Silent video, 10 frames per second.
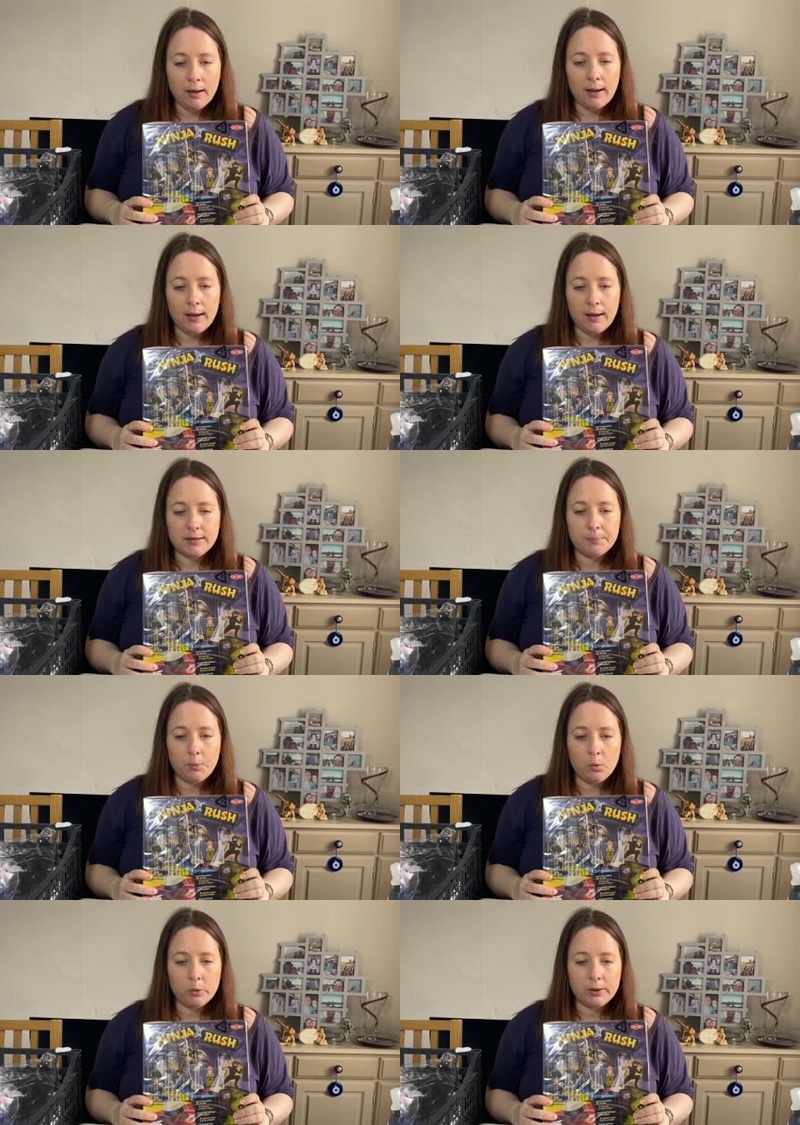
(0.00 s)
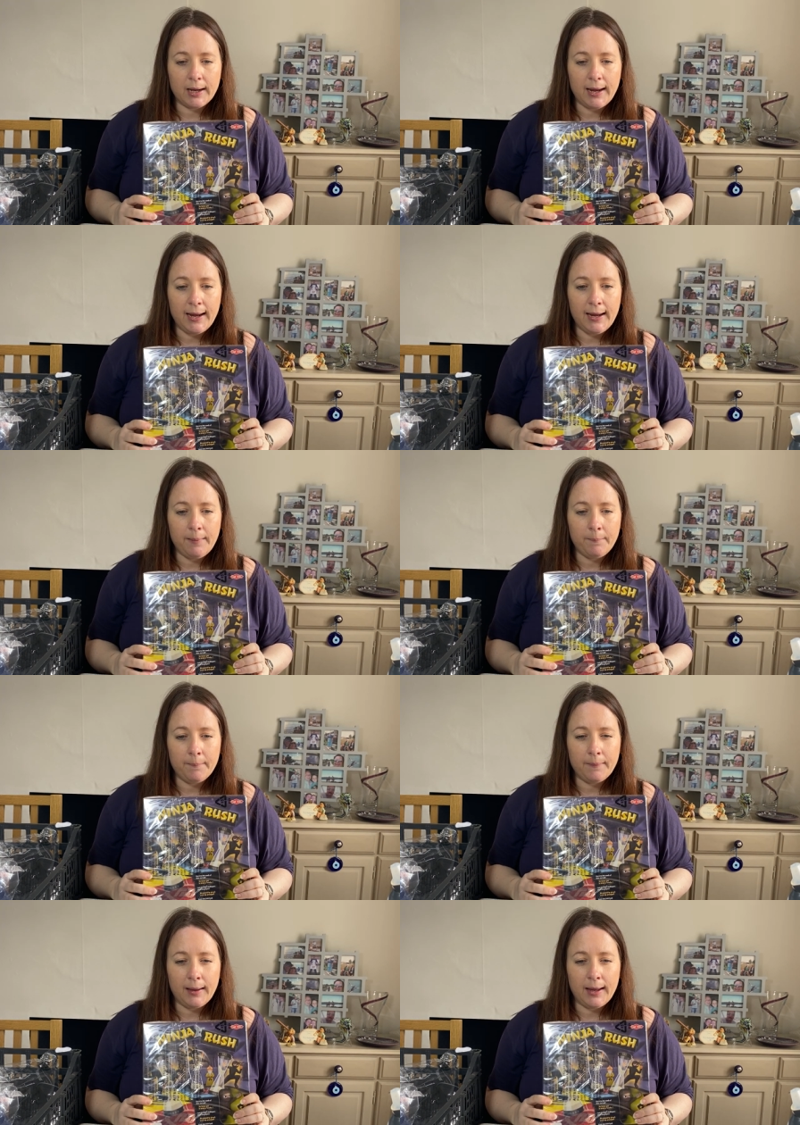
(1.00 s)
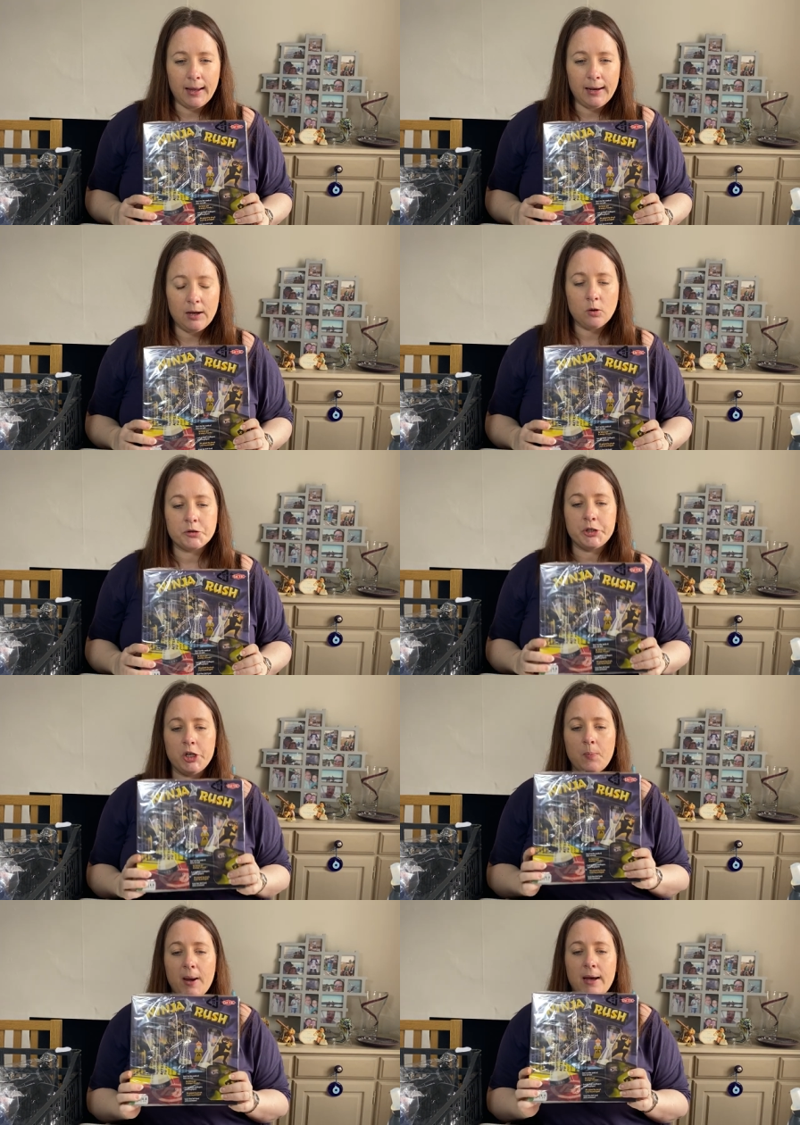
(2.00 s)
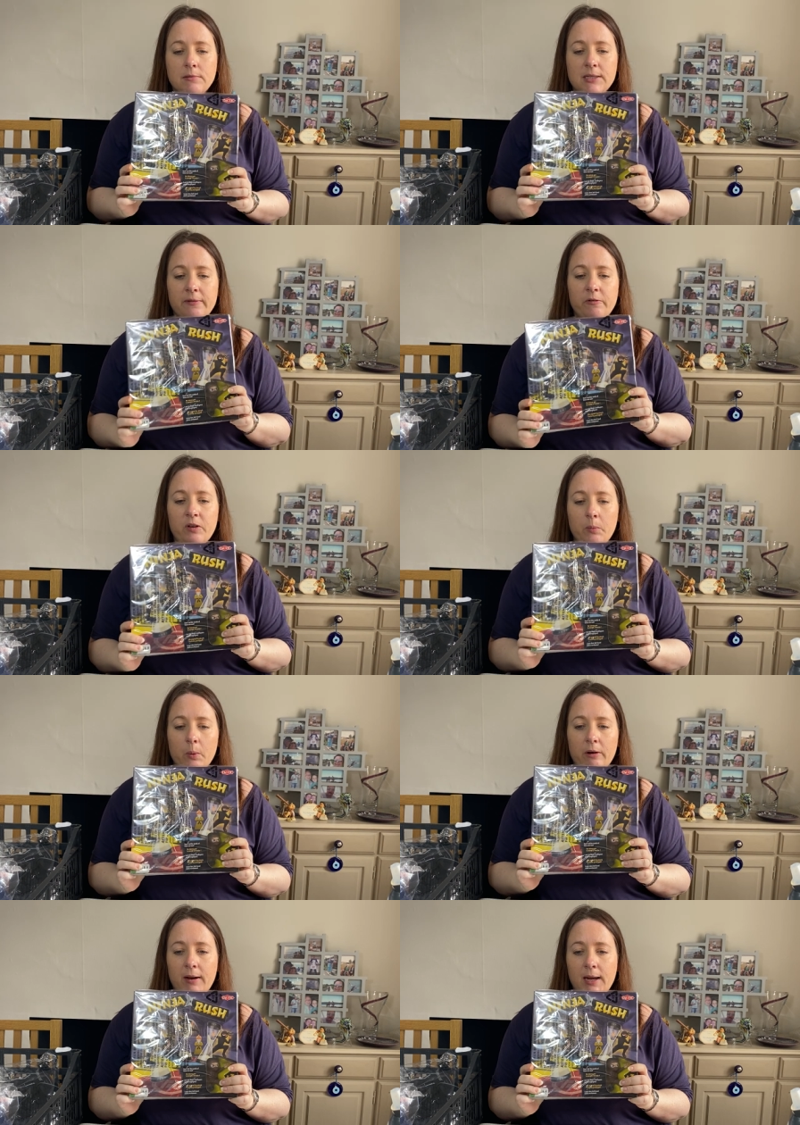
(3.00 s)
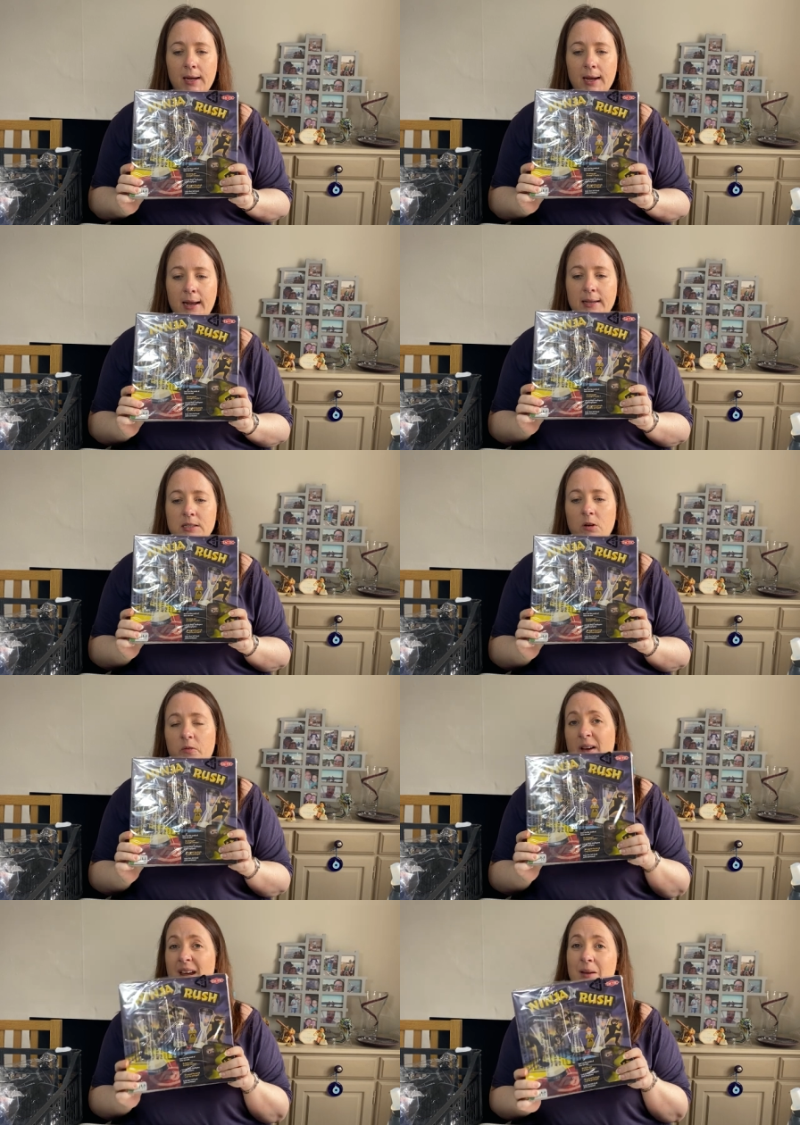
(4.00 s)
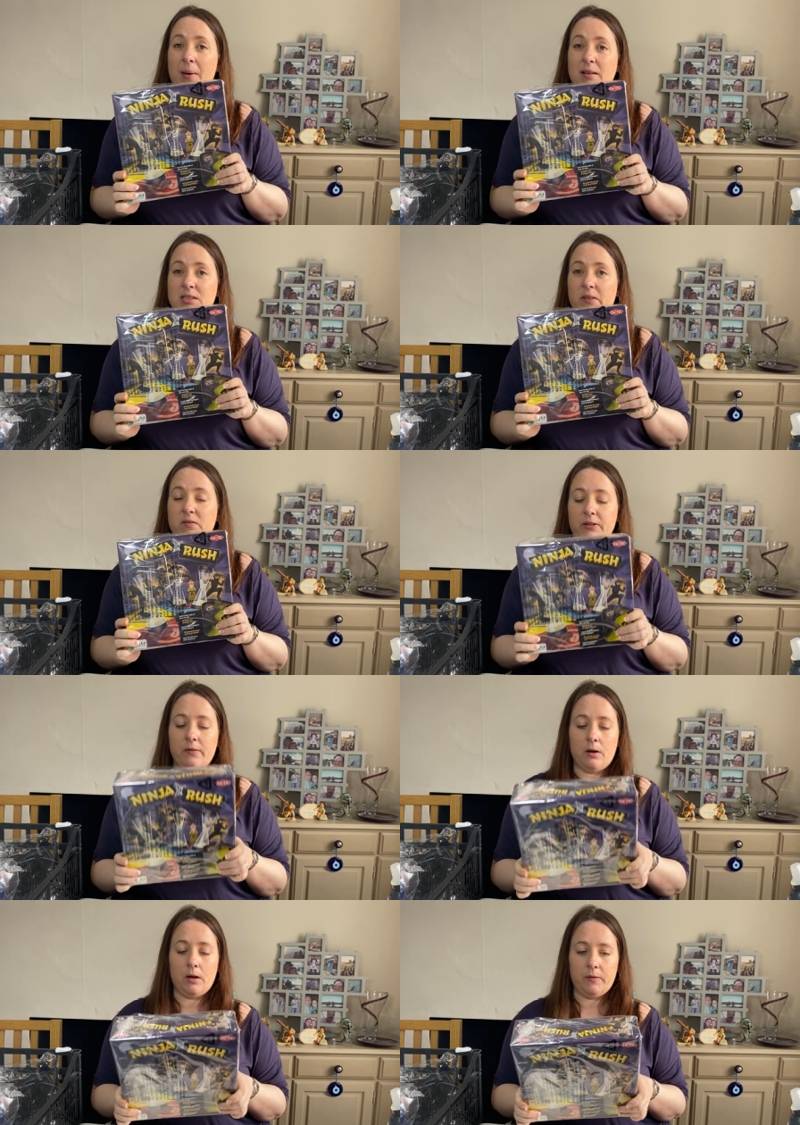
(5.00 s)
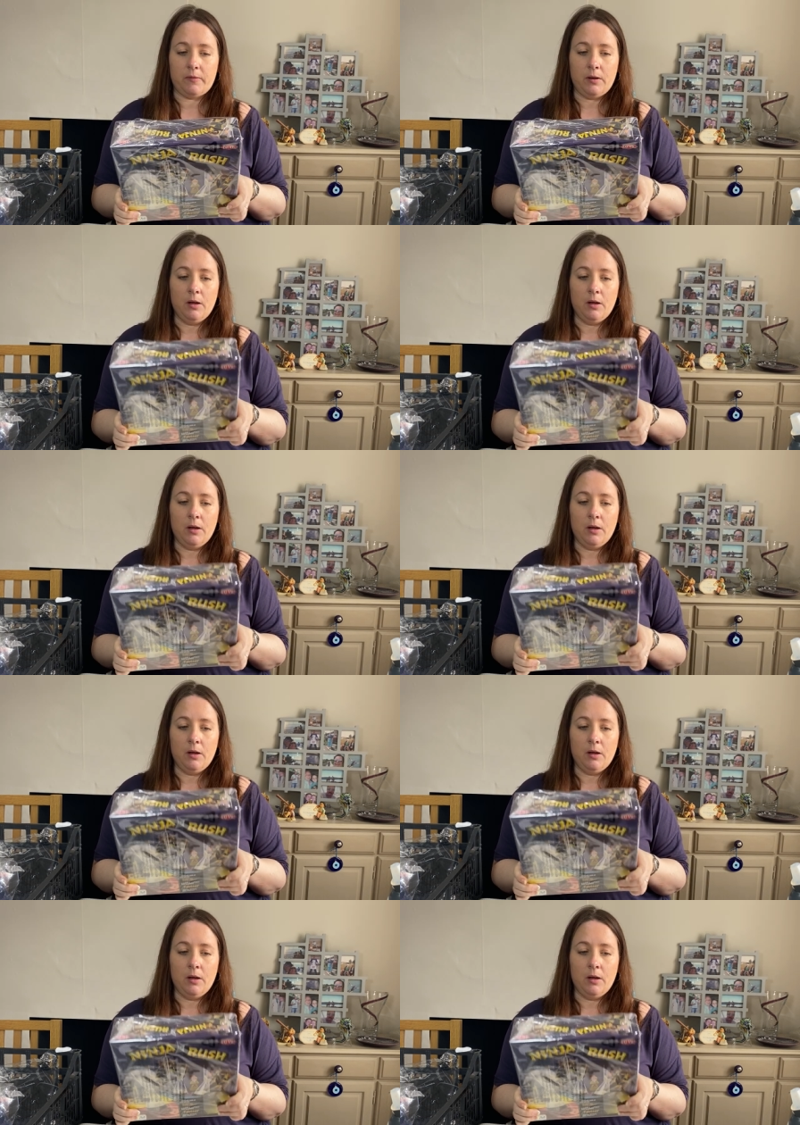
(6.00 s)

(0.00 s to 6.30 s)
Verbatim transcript: Uh, it's a board game and it cost £2 in February and it sold for £8.75.